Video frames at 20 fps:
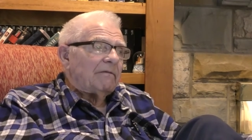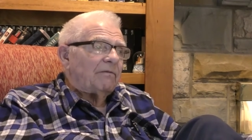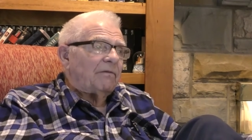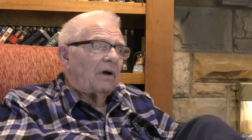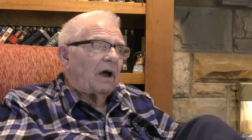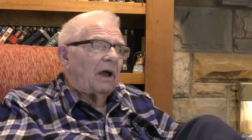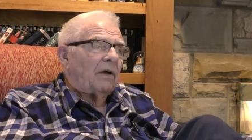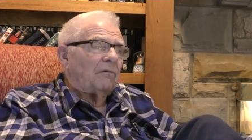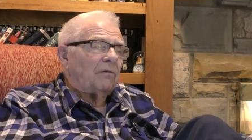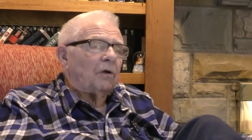
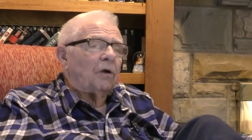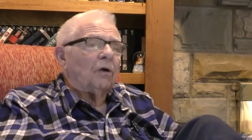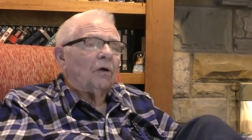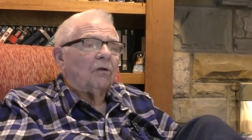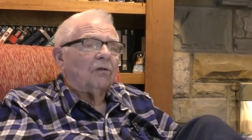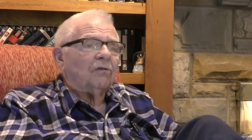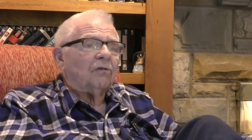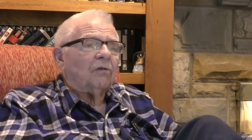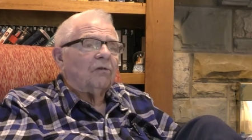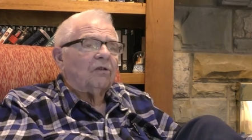5
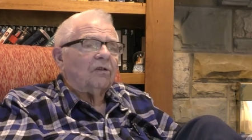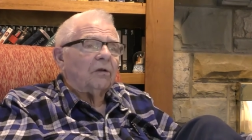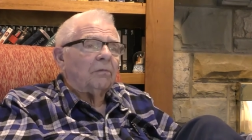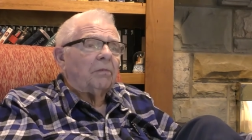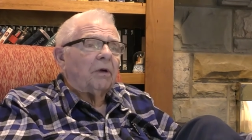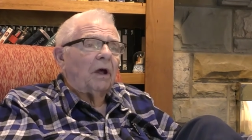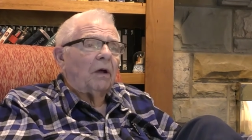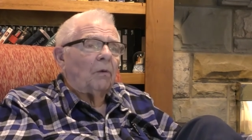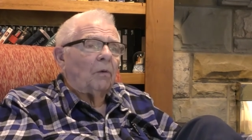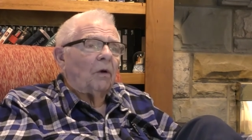years was
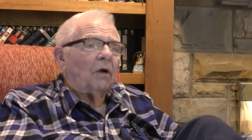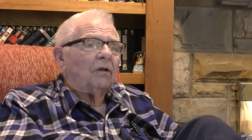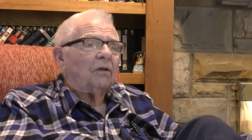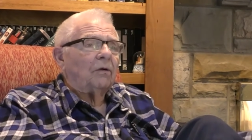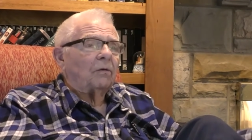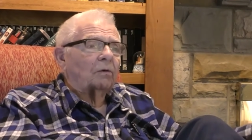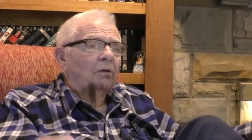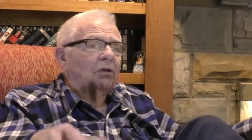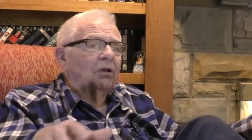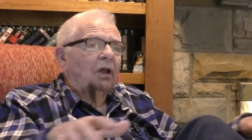about what
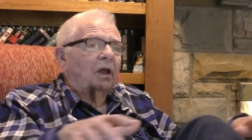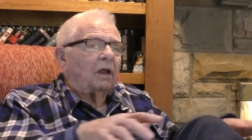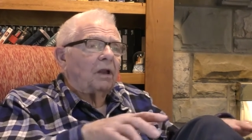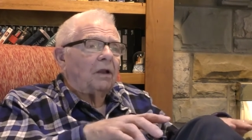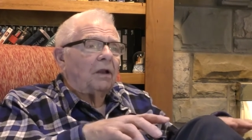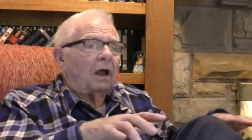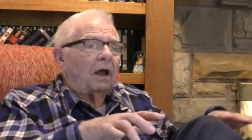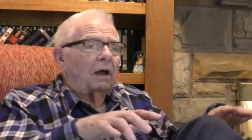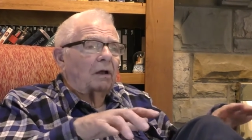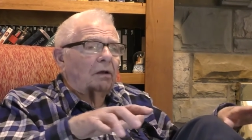you would
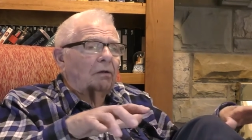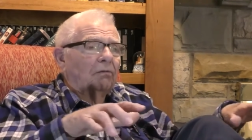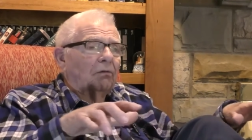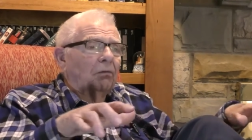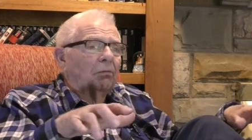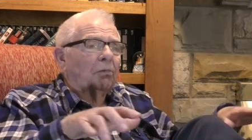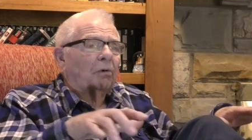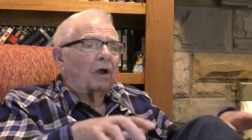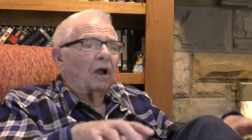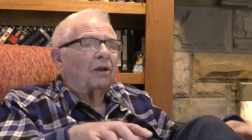get out of
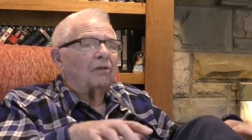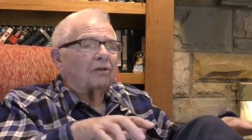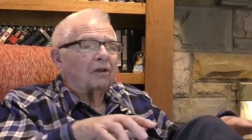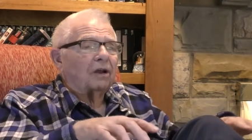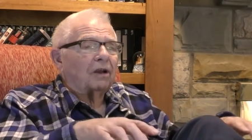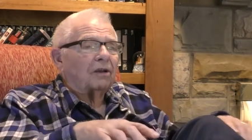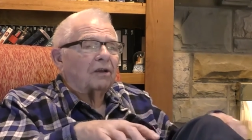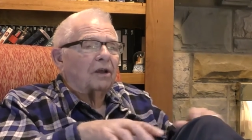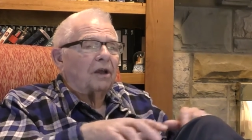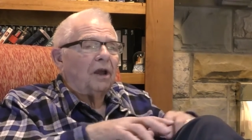a
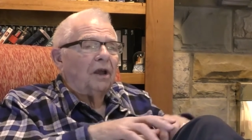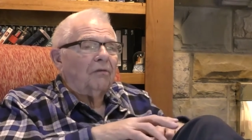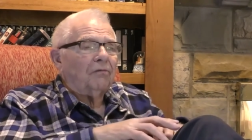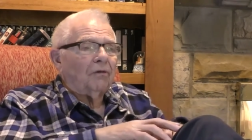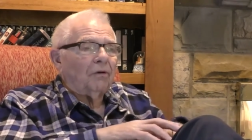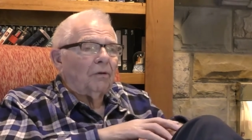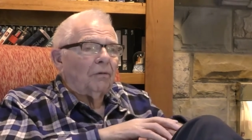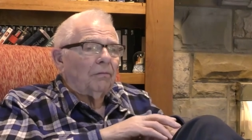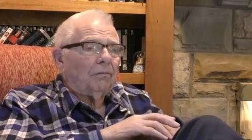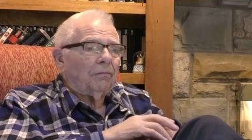project
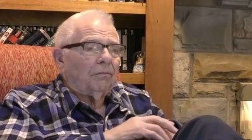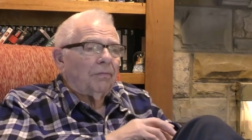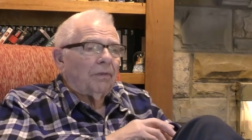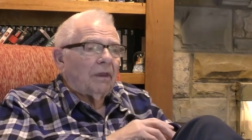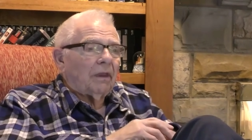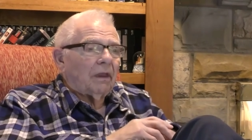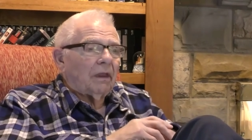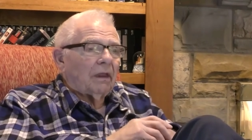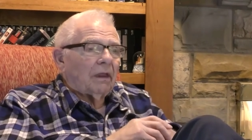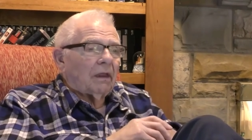caver.
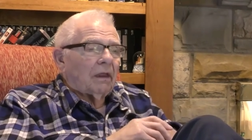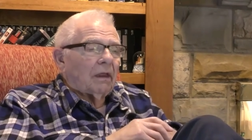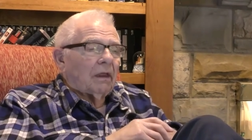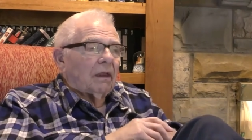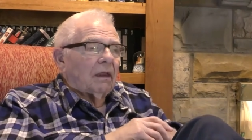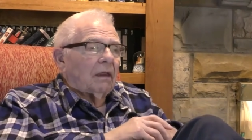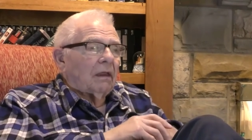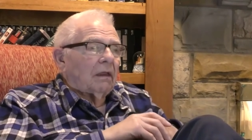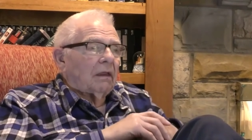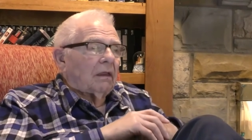
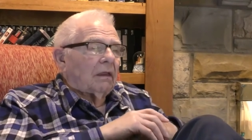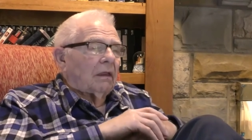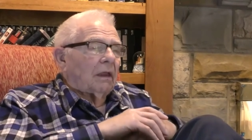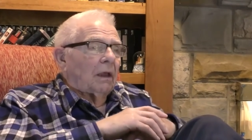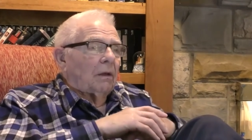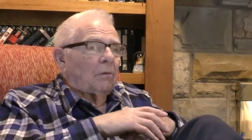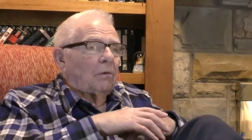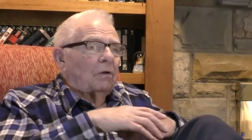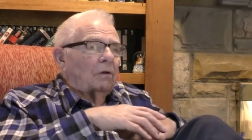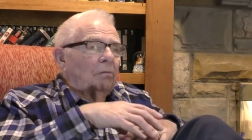
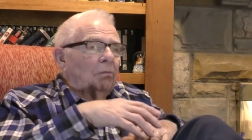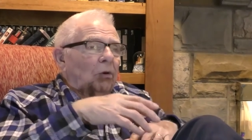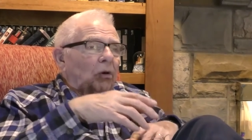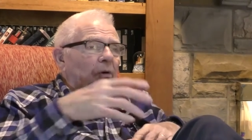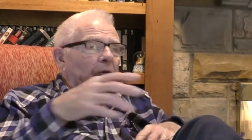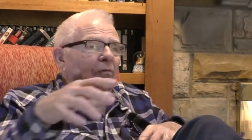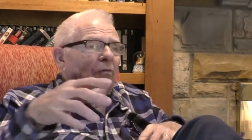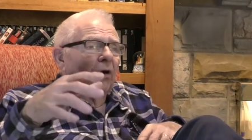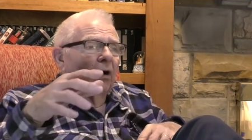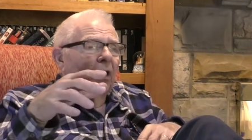They would
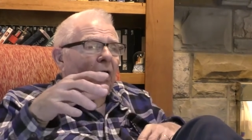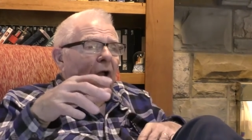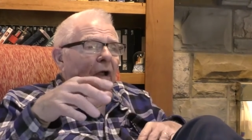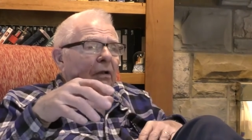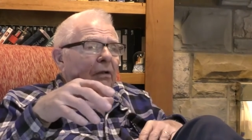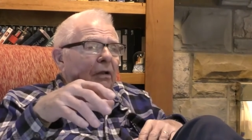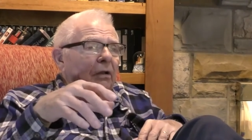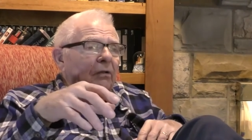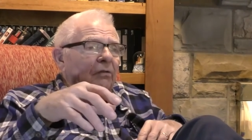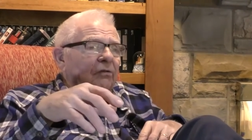move
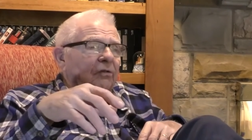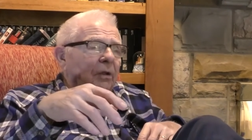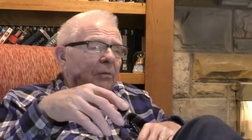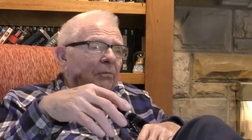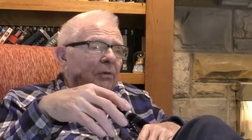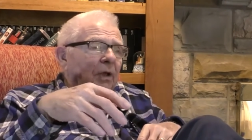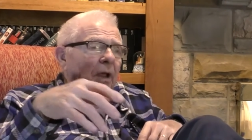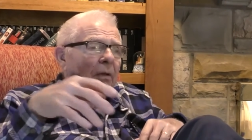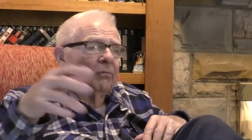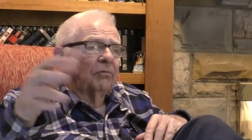on and
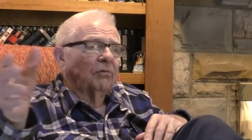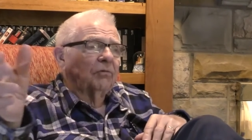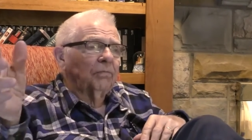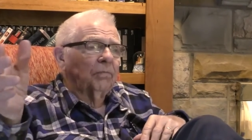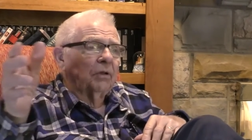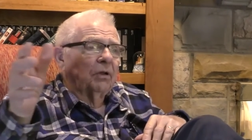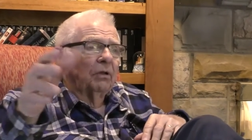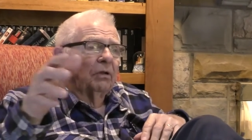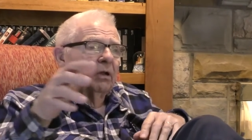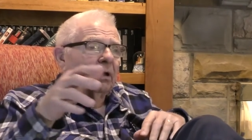sometimes
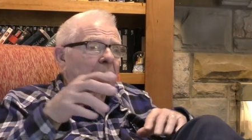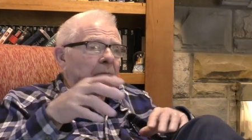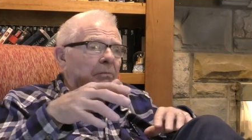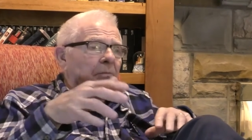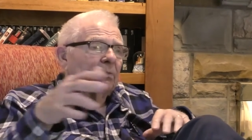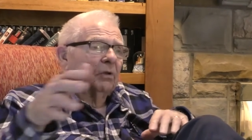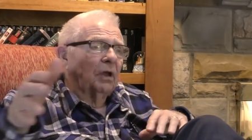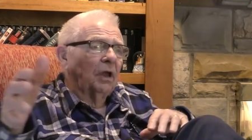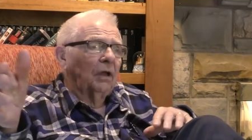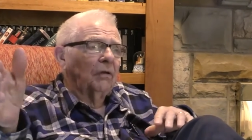
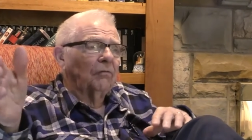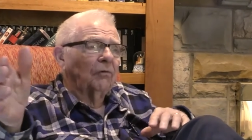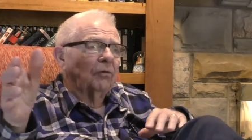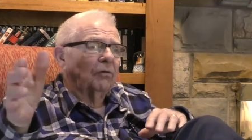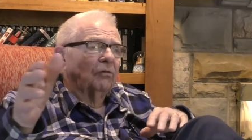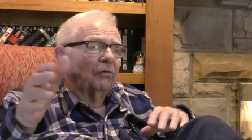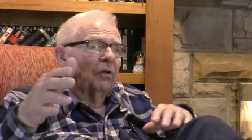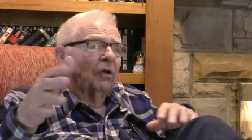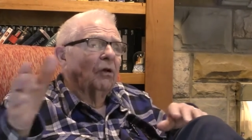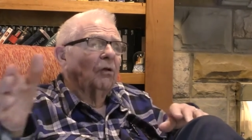become
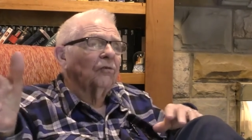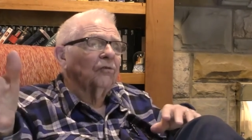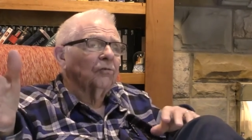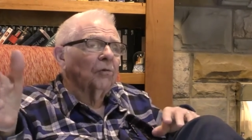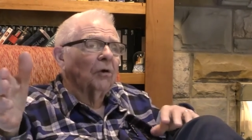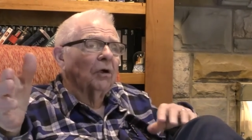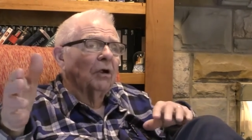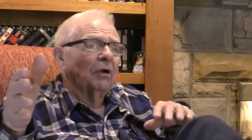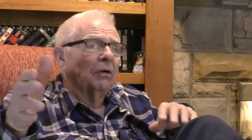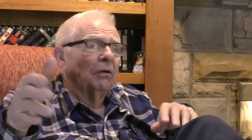cavers
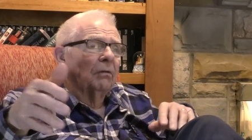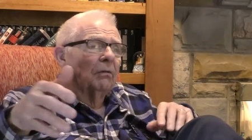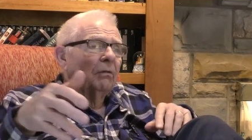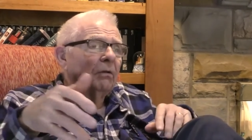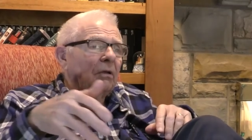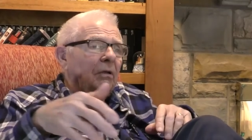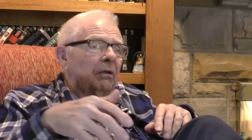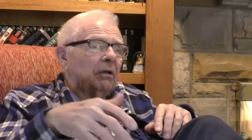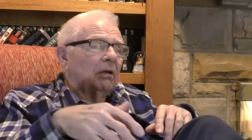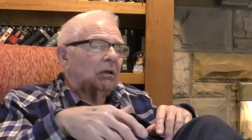elsewhere,
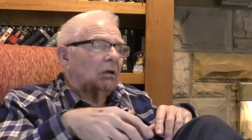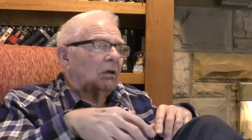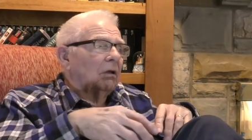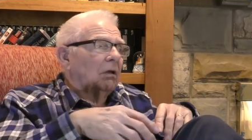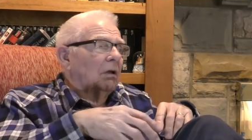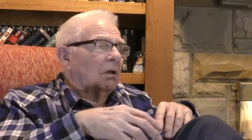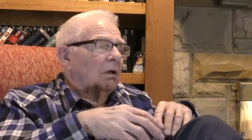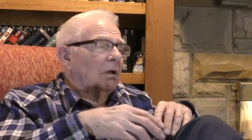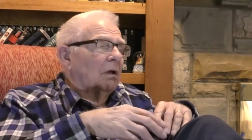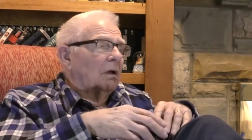
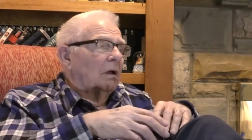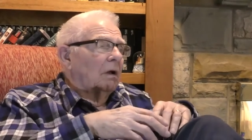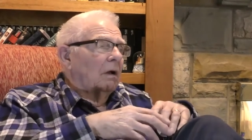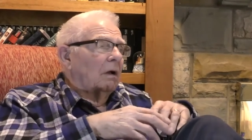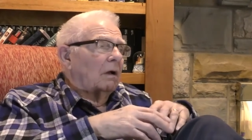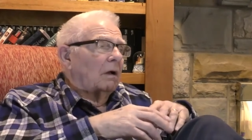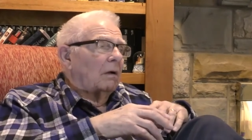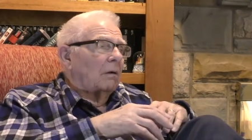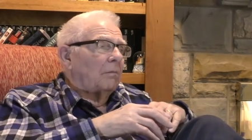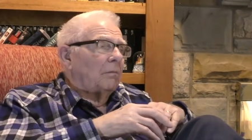
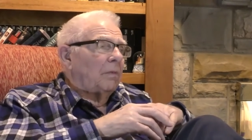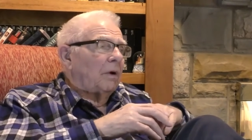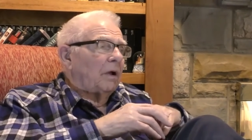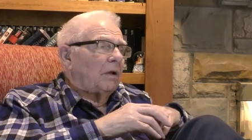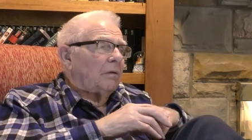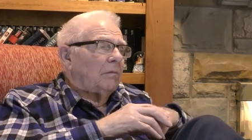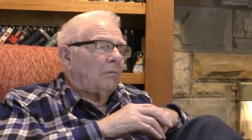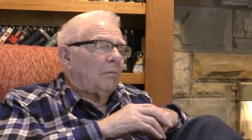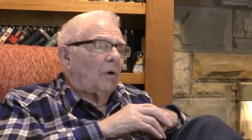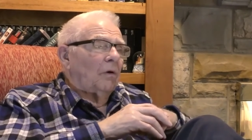
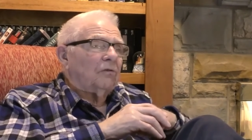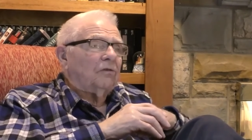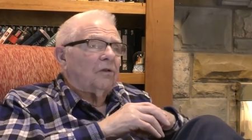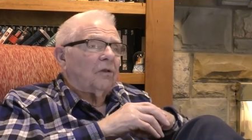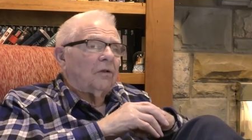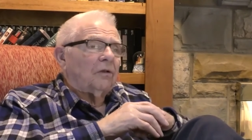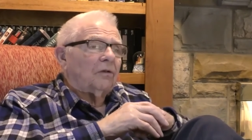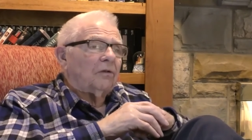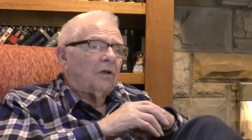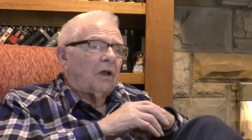but most
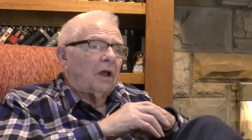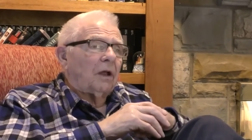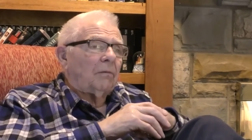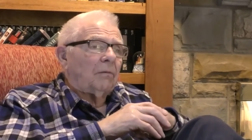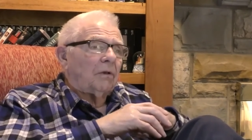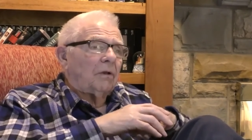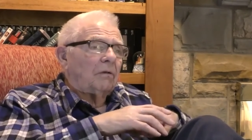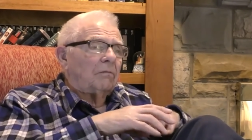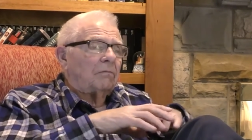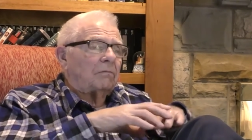of the
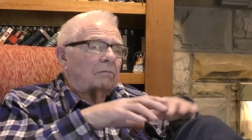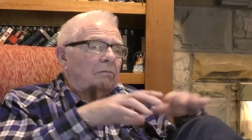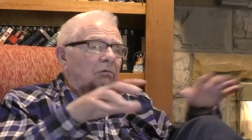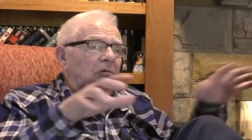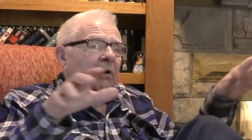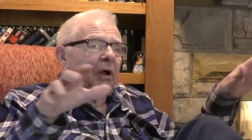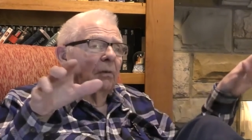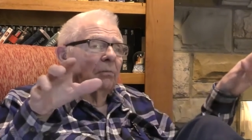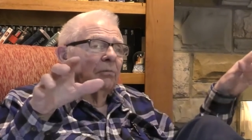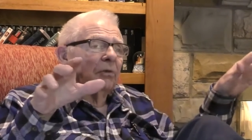time they
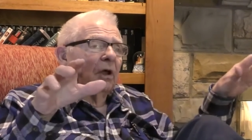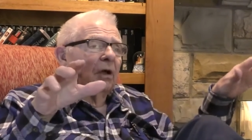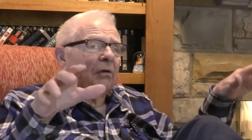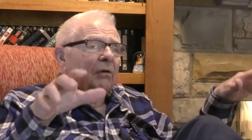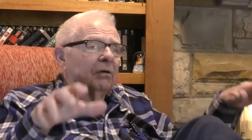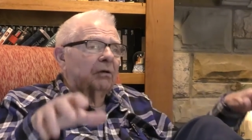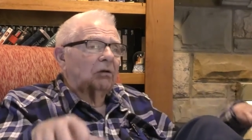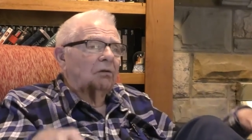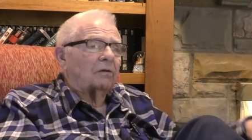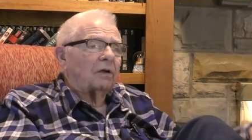dropped
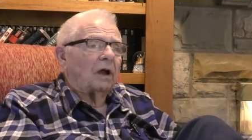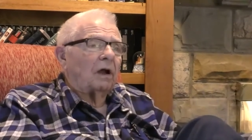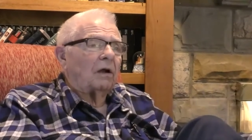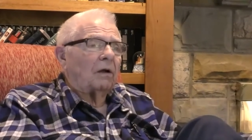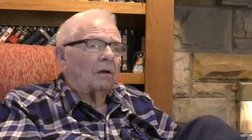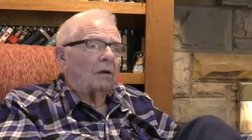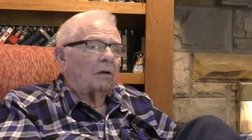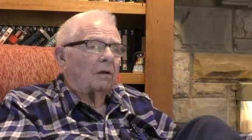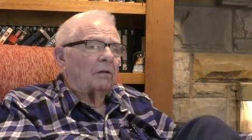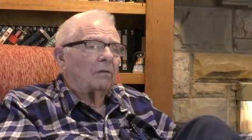out
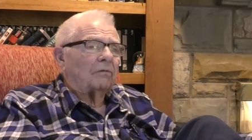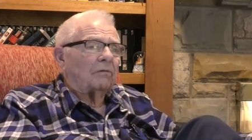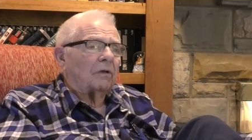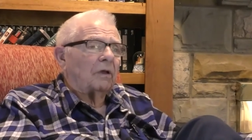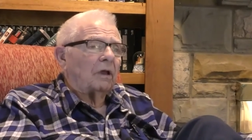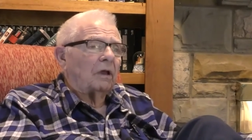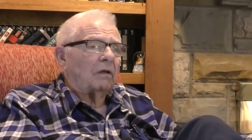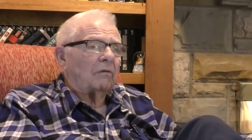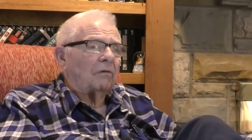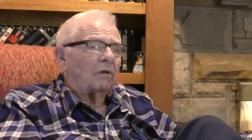entirely of
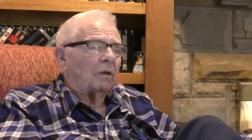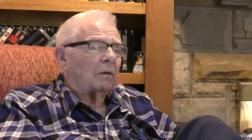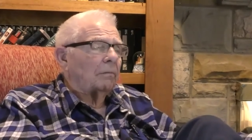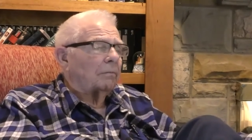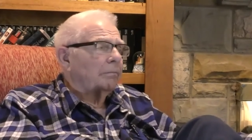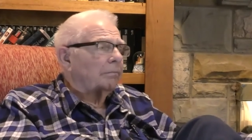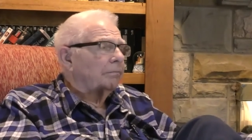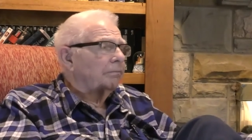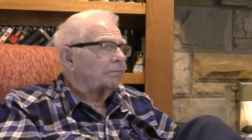caving.